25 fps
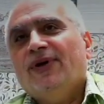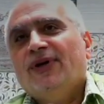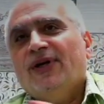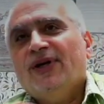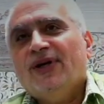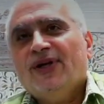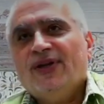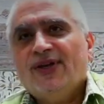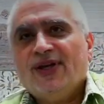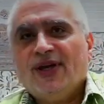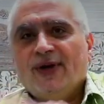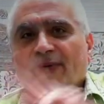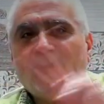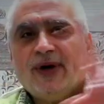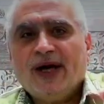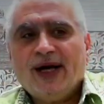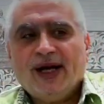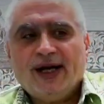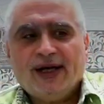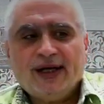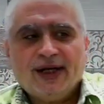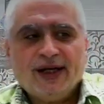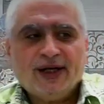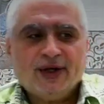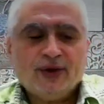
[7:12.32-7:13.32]
were
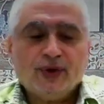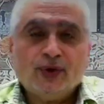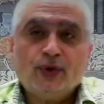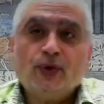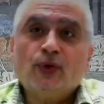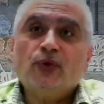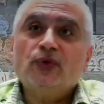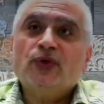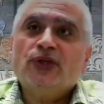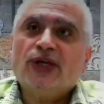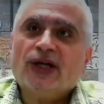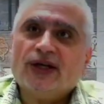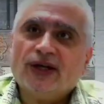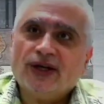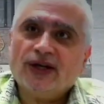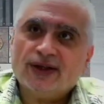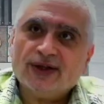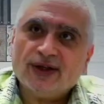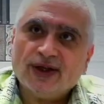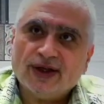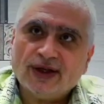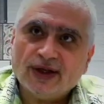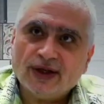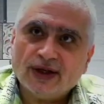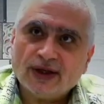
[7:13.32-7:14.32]
two secretaries.
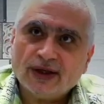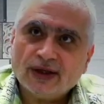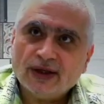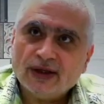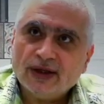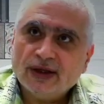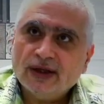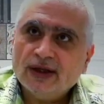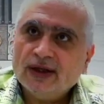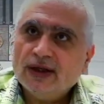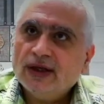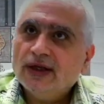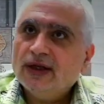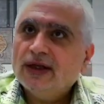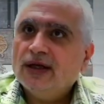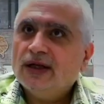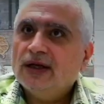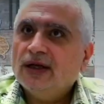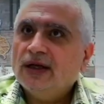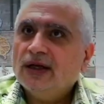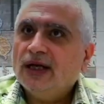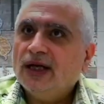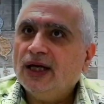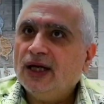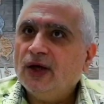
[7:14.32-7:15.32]
He
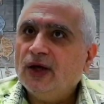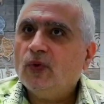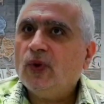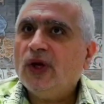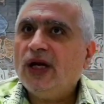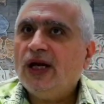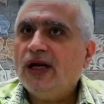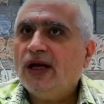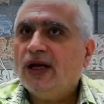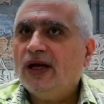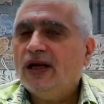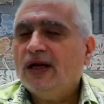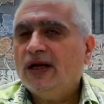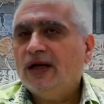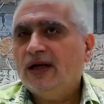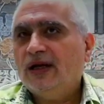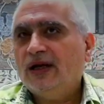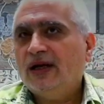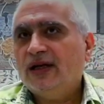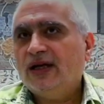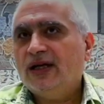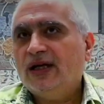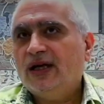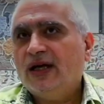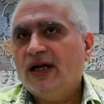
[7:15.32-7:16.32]
will
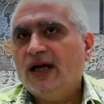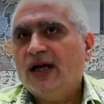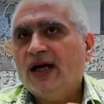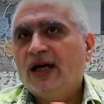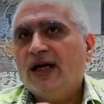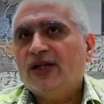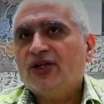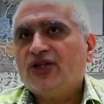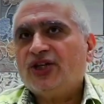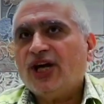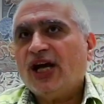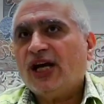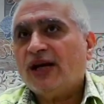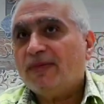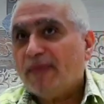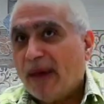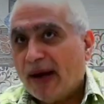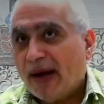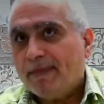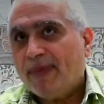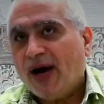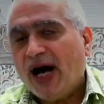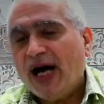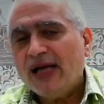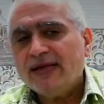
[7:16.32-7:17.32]
check my
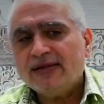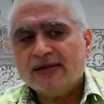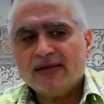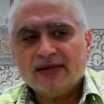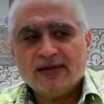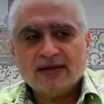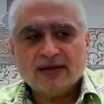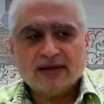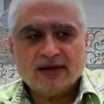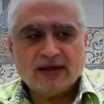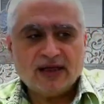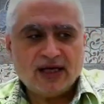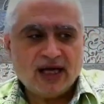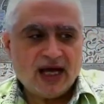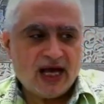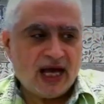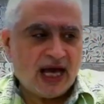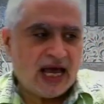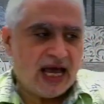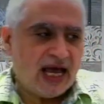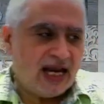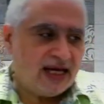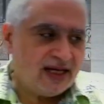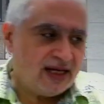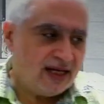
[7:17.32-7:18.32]
pulse and he
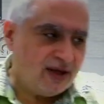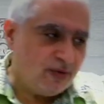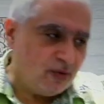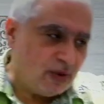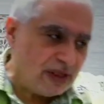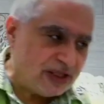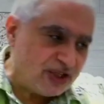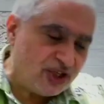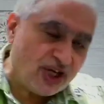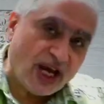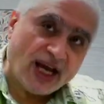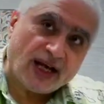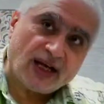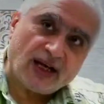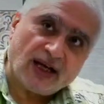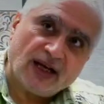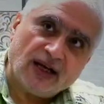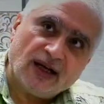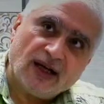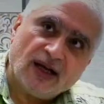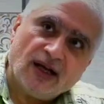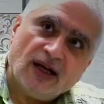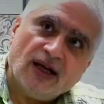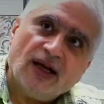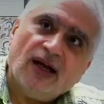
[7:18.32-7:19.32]
will check
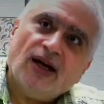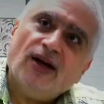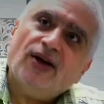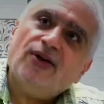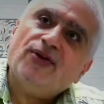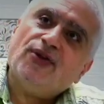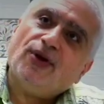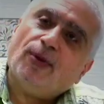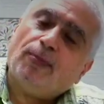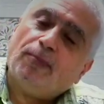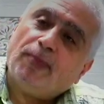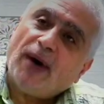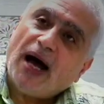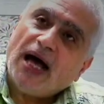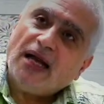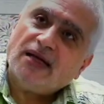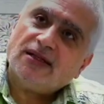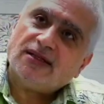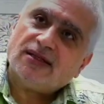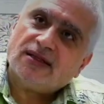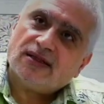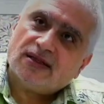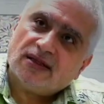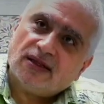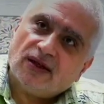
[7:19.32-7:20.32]
the pulse
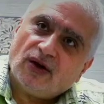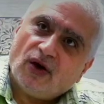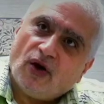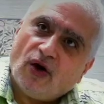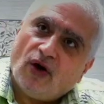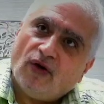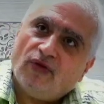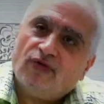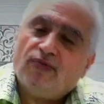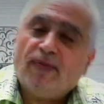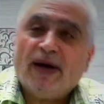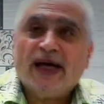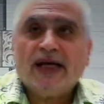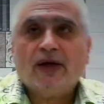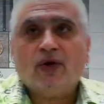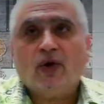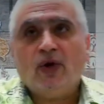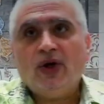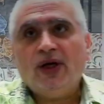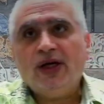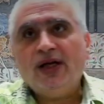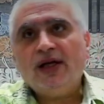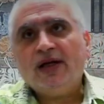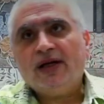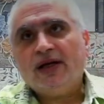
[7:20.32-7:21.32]
of my colleague,
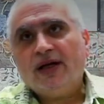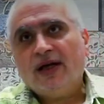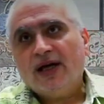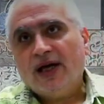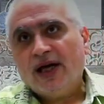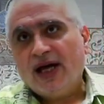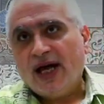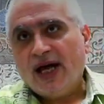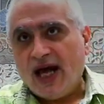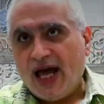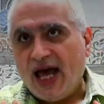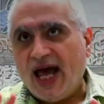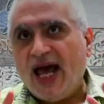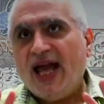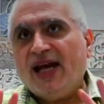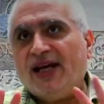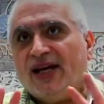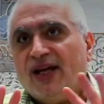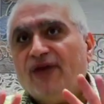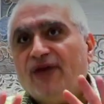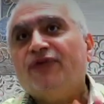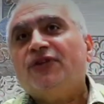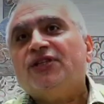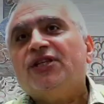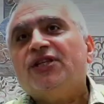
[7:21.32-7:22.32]
and if
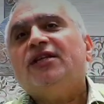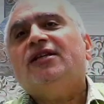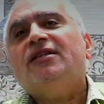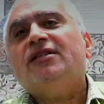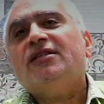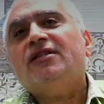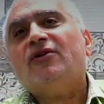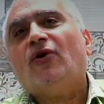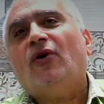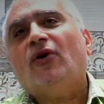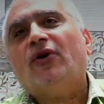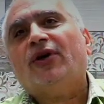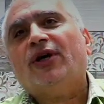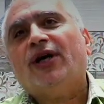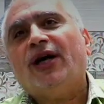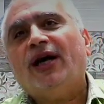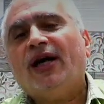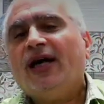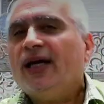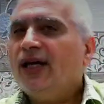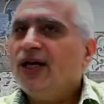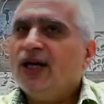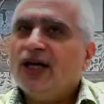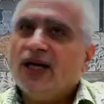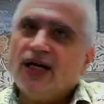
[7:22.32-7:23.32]
it's okay,
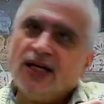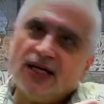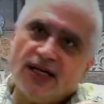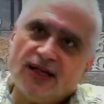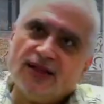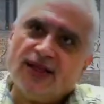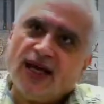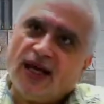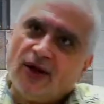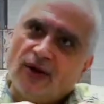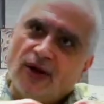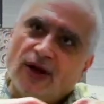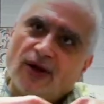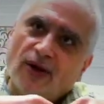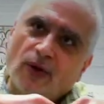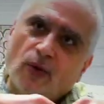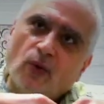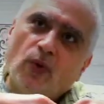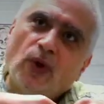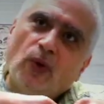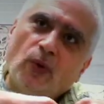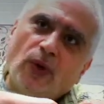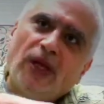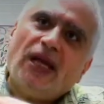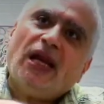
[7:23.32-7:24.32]
we will
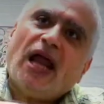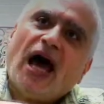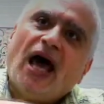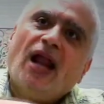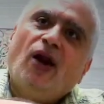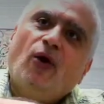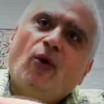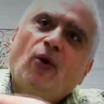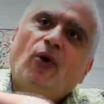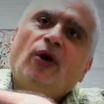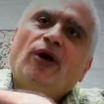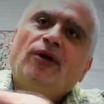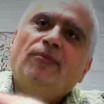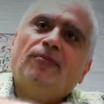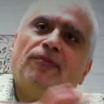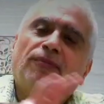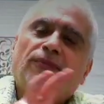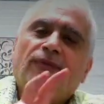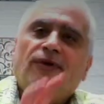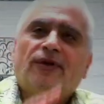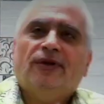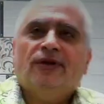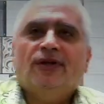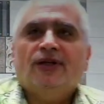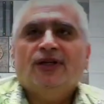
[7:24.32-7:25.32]
allow him
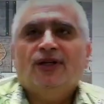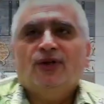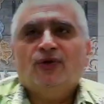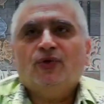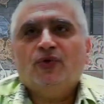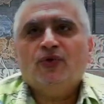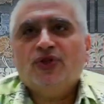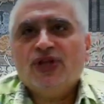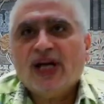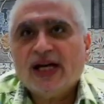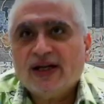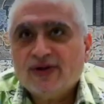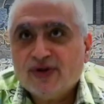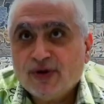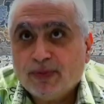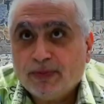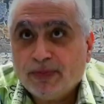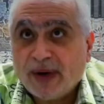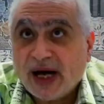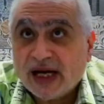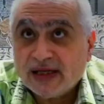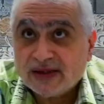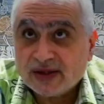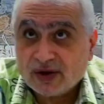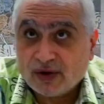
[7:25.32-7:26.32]
to check the pulse of
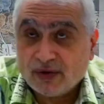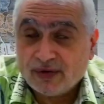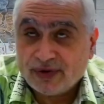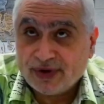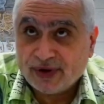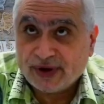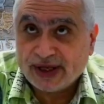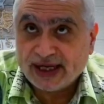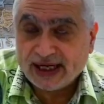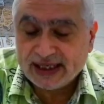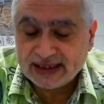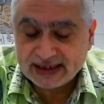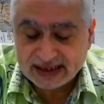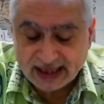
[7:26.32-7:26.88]
the great saint.